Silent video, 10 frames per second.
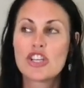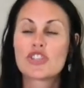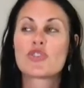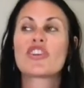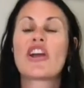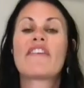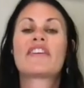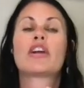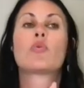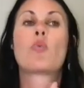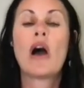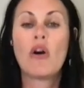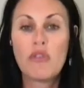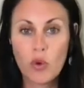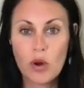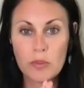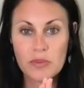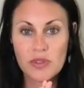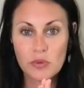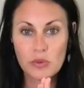so that you're having a
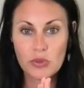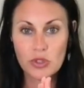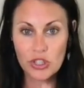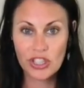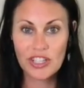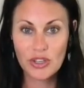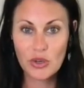well-formed, good